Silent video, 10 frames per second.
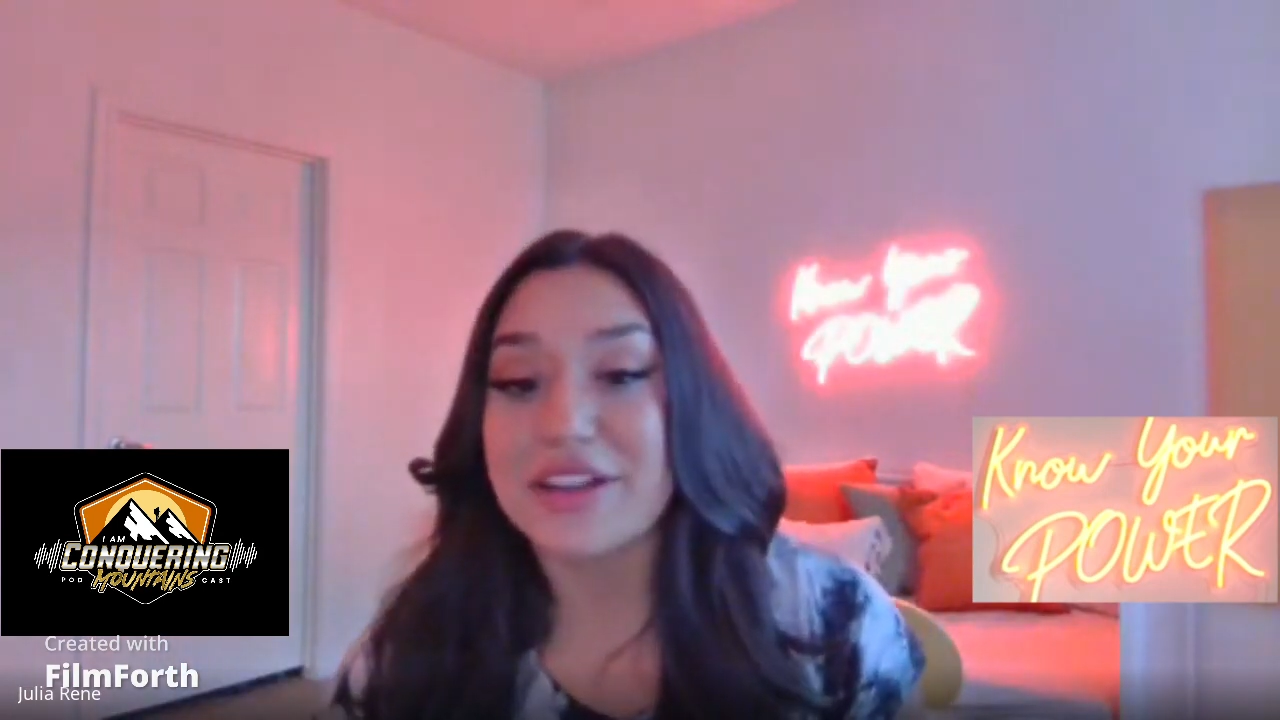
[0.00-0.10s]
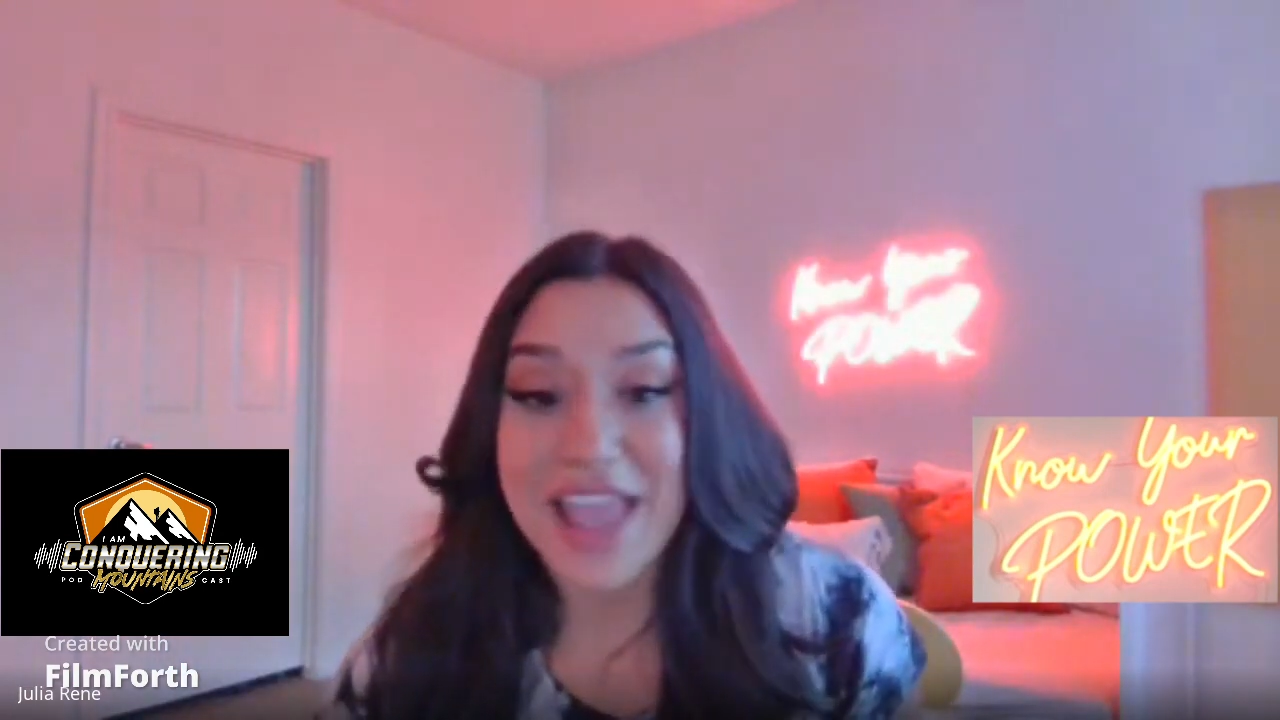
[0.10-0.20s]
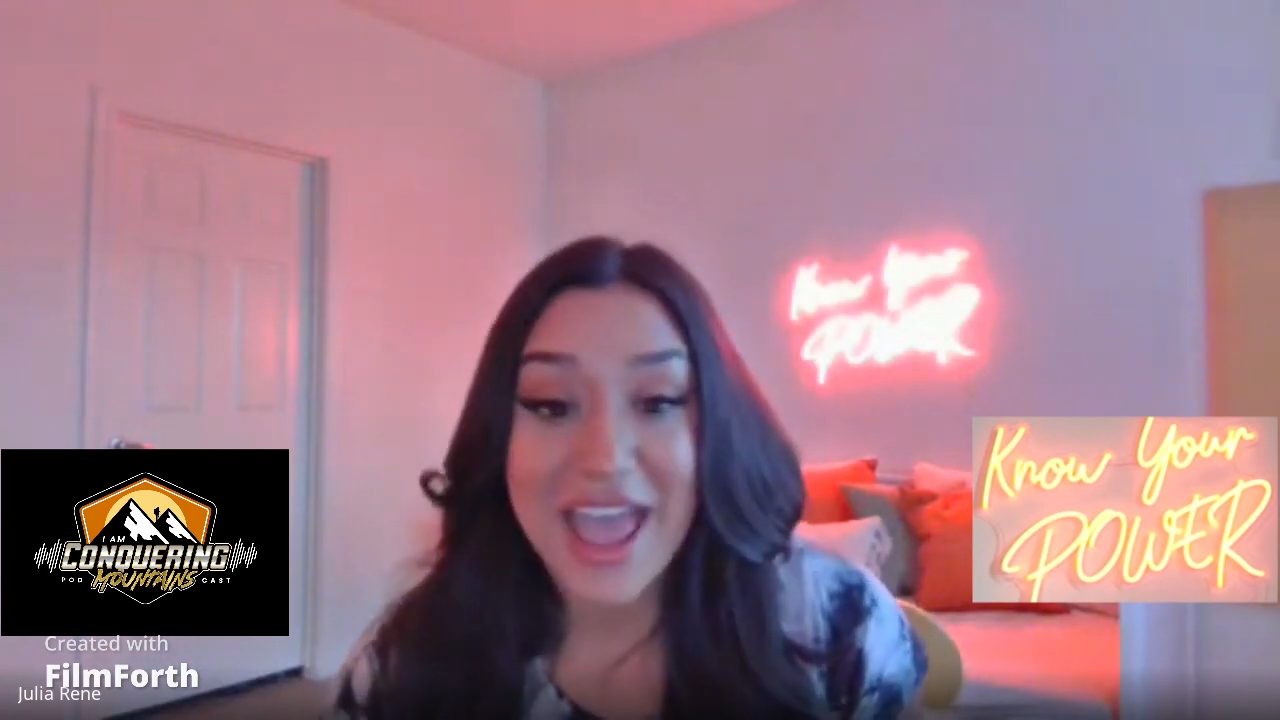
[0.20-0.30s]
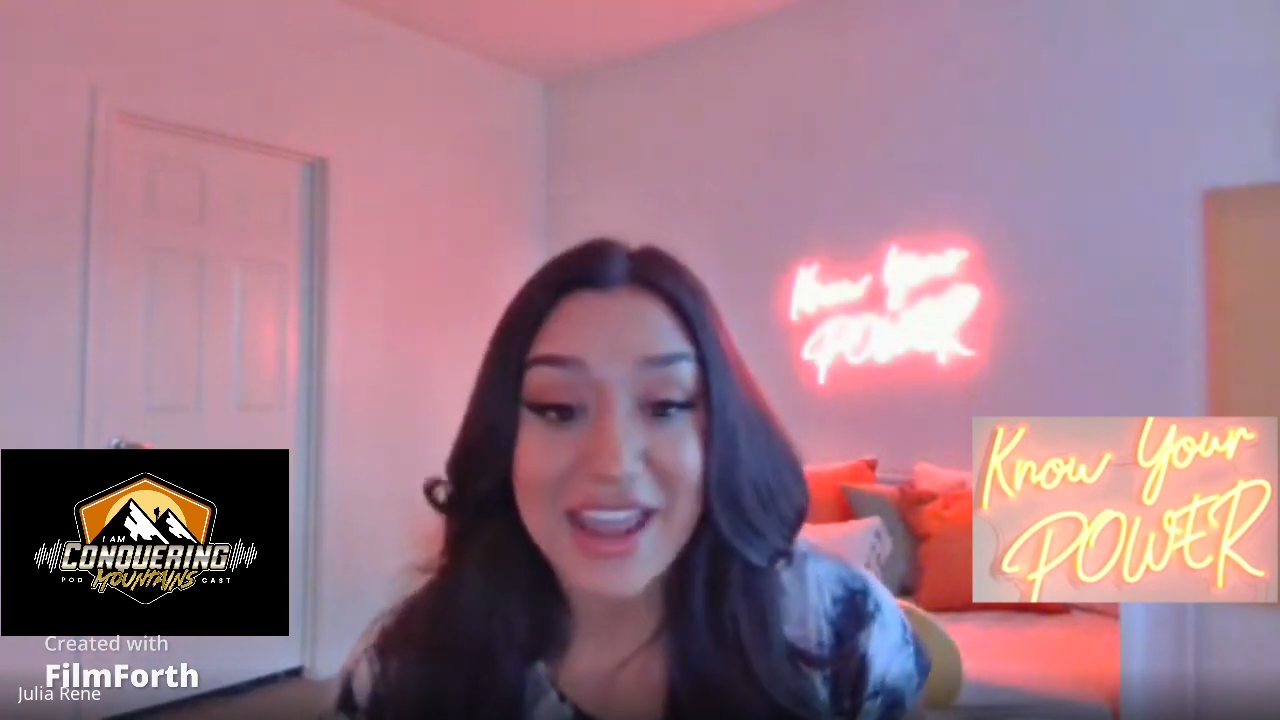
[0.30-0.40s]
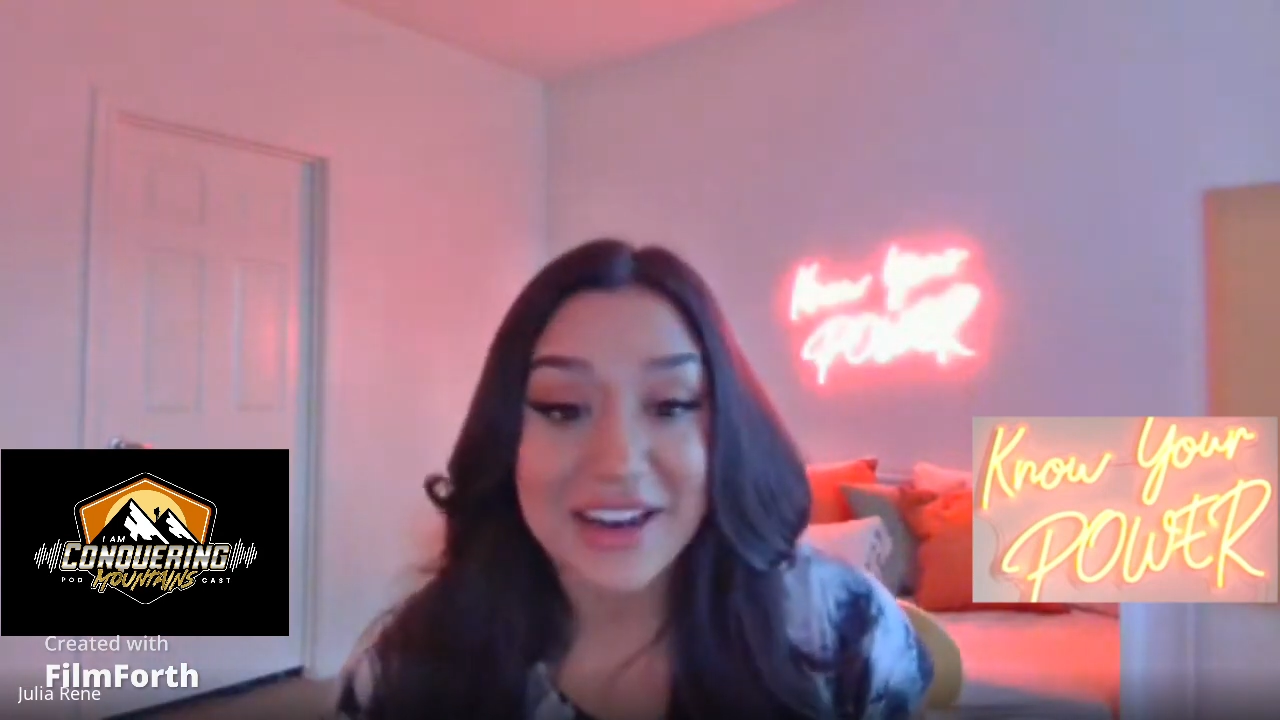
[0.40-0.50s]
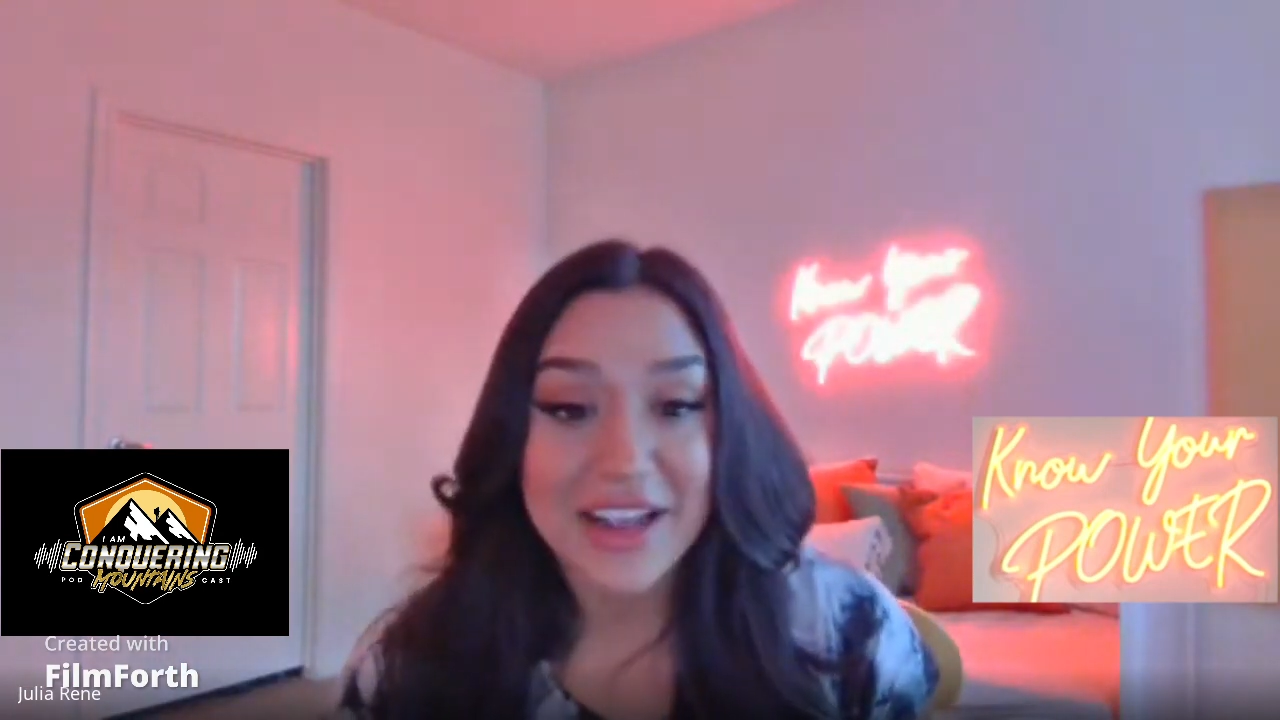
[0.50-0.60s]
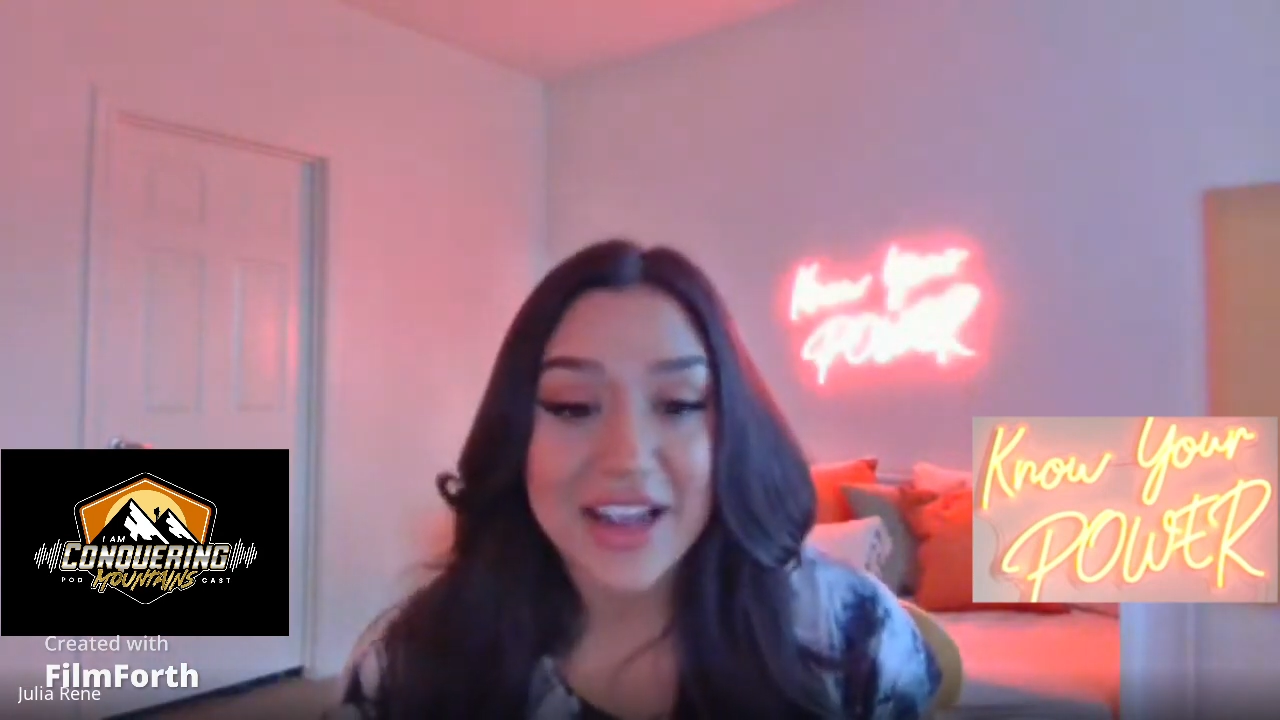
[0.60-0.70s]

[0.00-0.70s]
yet